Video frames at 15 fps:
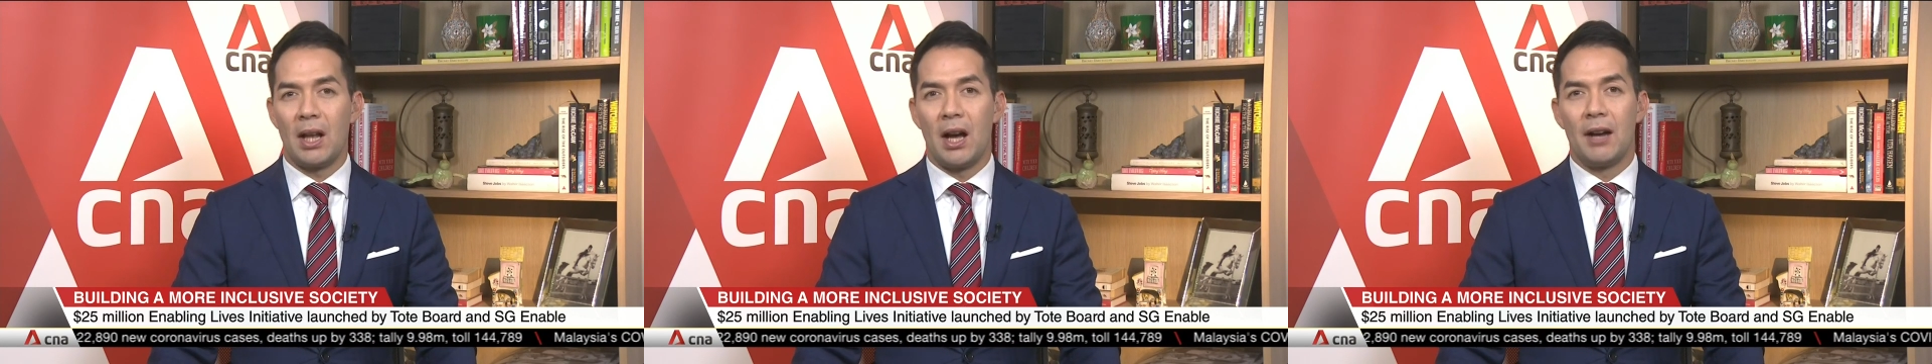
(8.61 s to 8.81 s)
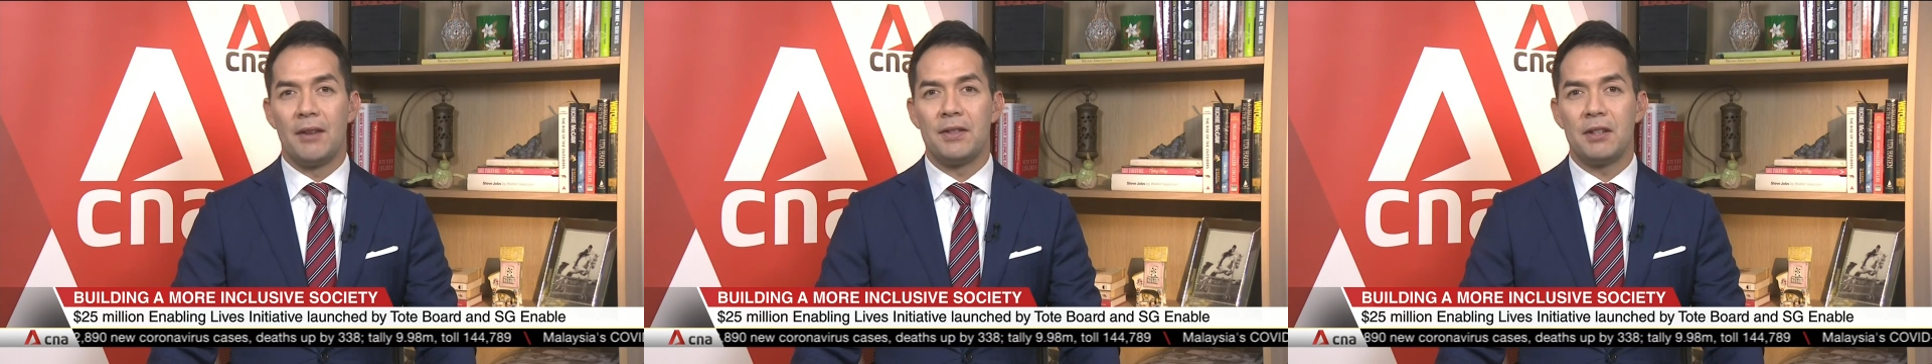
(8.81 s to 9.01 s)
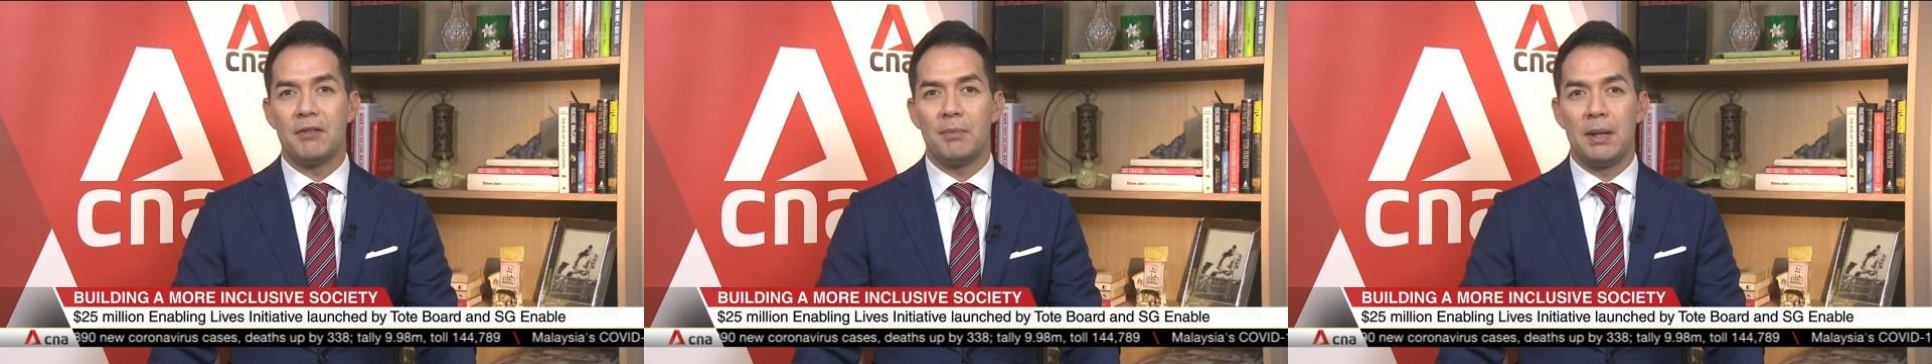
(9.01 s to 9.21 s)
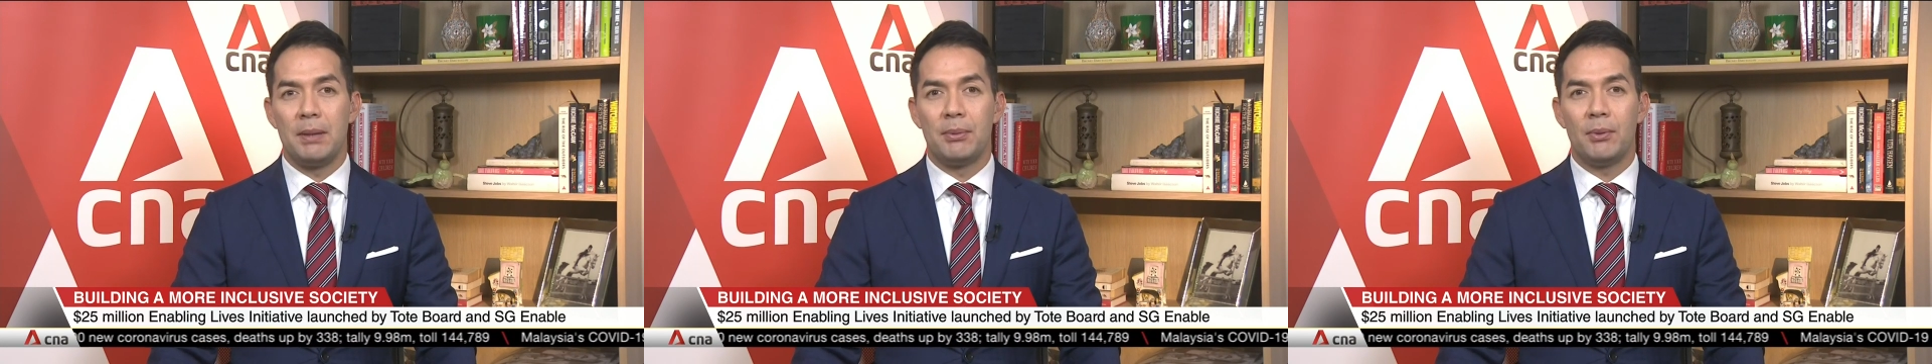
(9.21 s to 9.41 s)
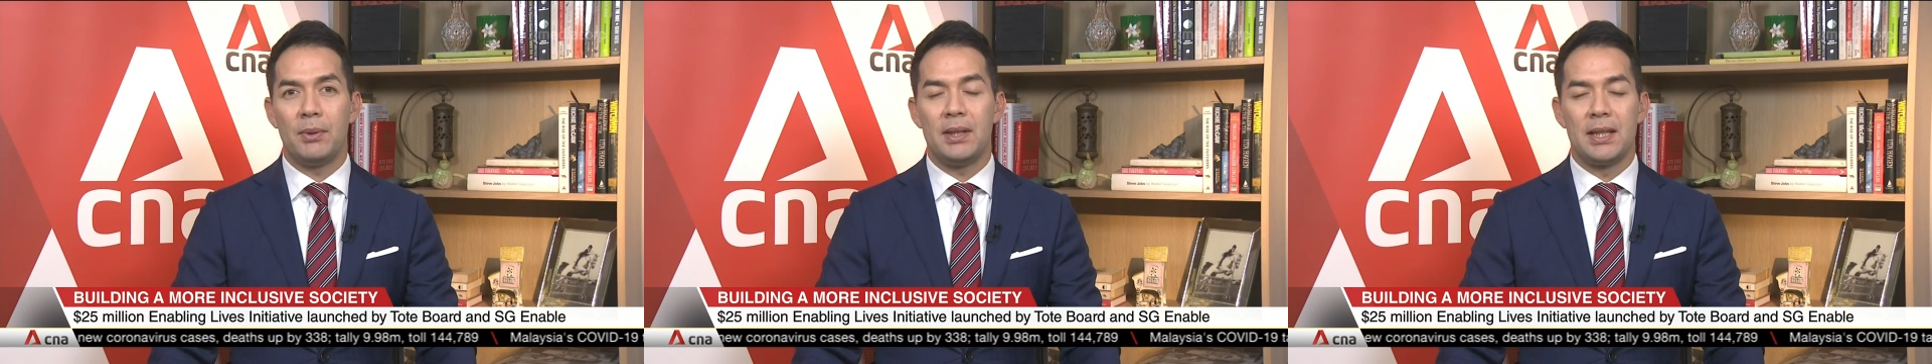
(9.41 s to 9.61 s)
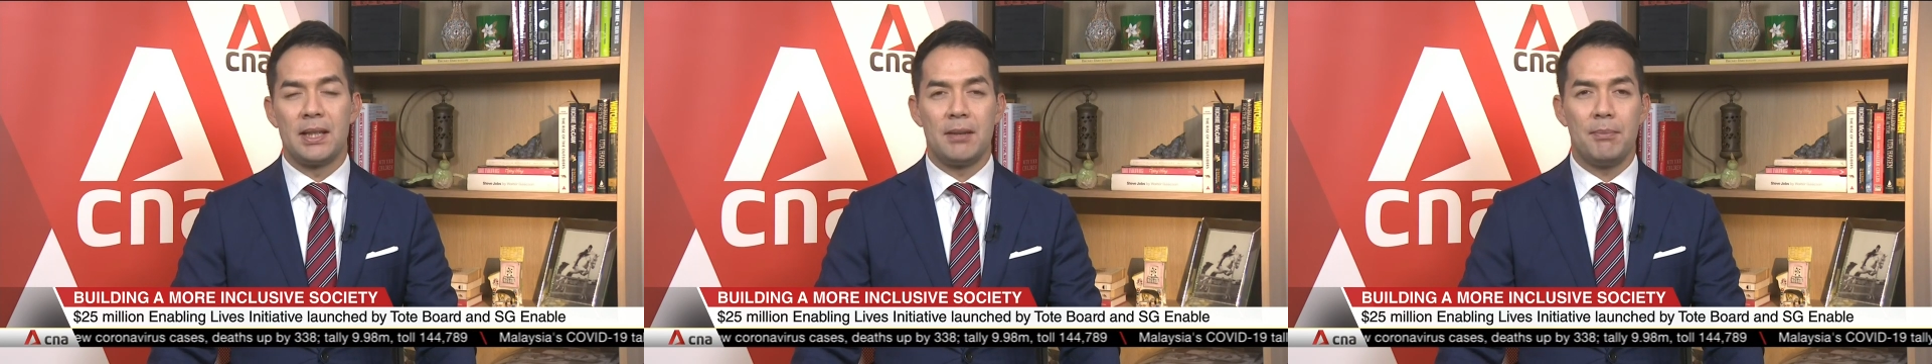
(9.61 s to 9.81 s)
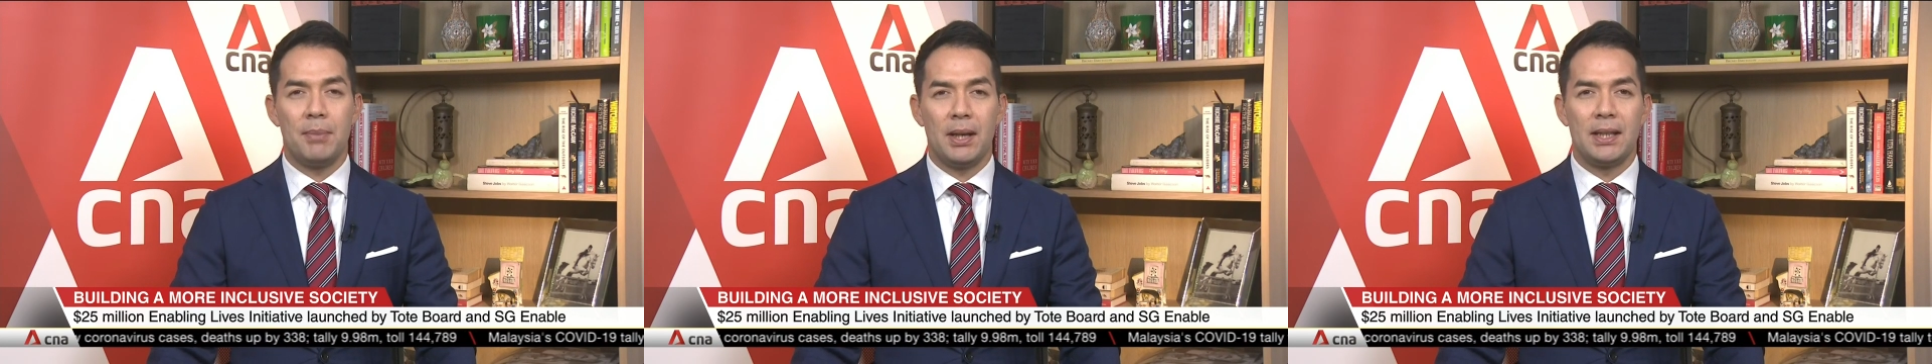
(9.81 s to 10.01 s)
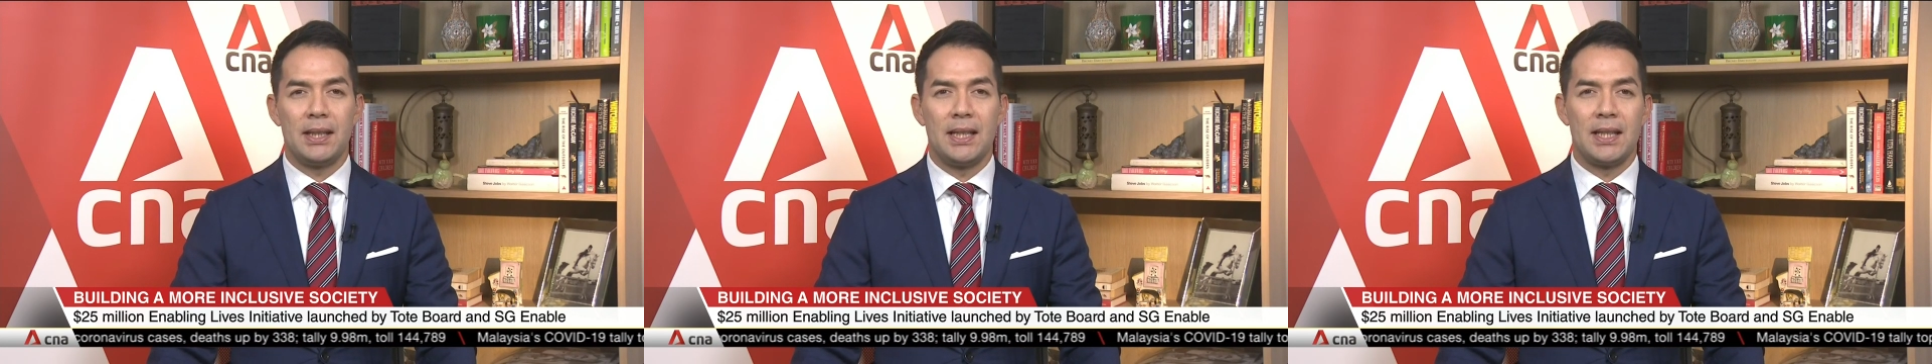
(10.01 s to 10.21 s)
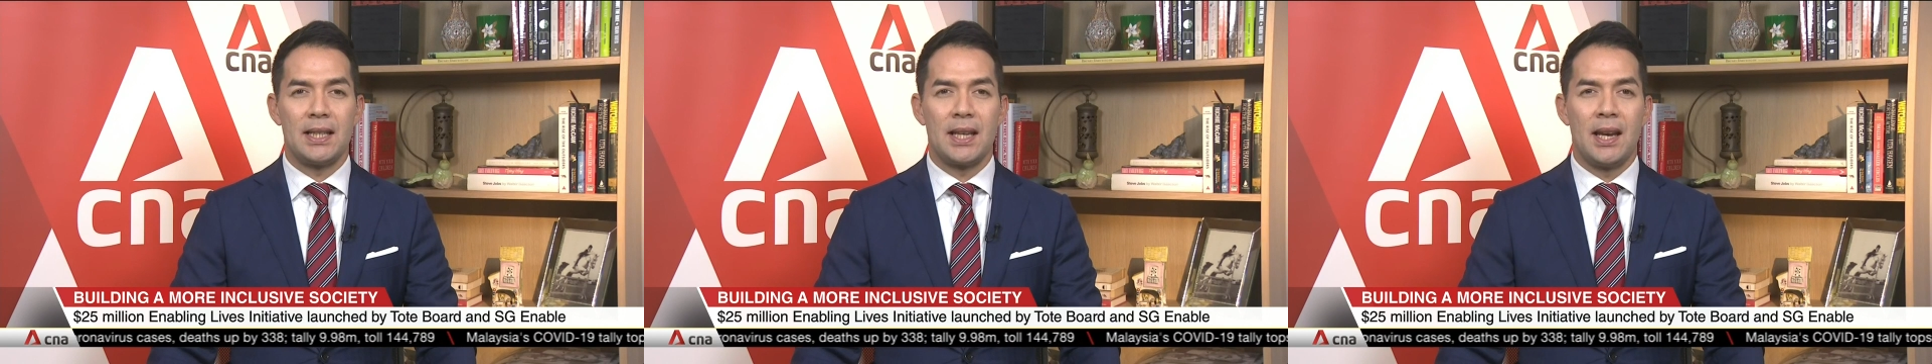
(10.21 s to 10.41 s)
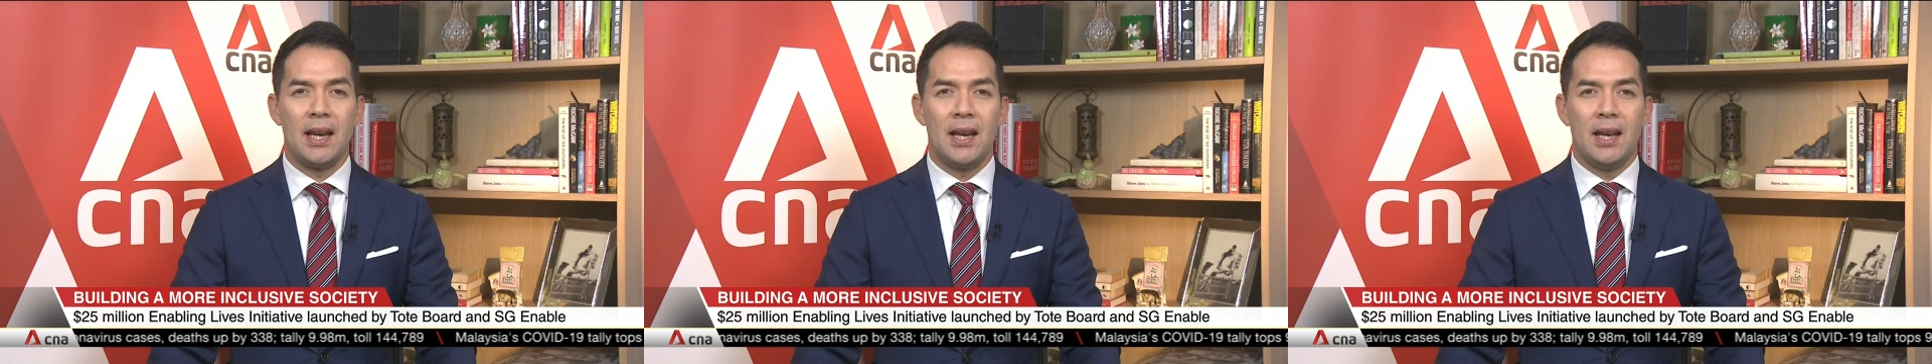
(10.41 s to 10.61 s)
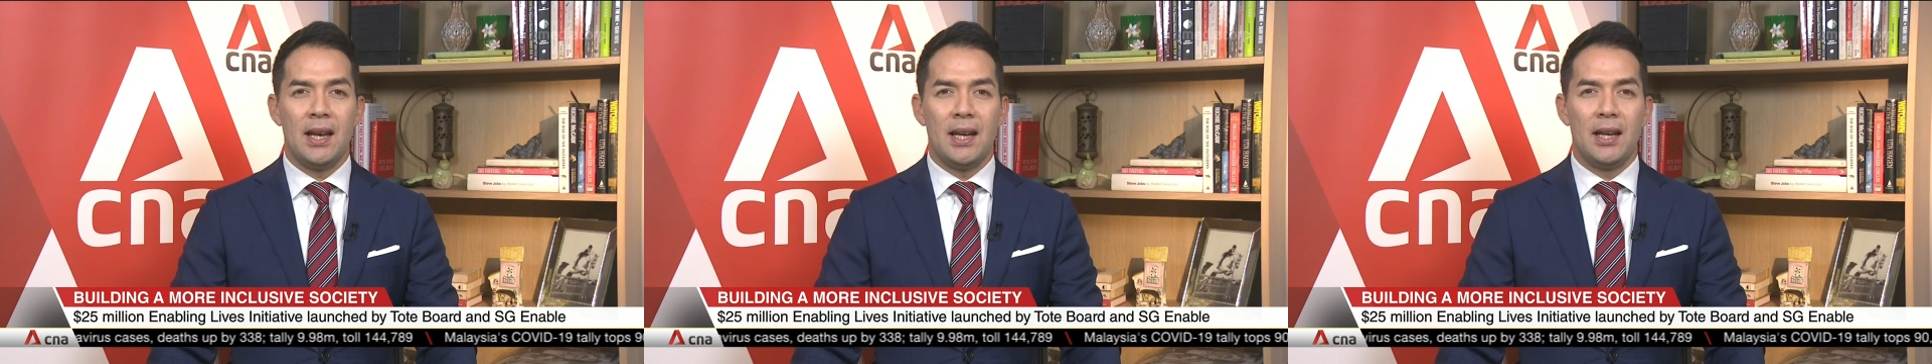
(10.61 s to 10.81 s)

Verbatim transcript: the lives of people with disabilities.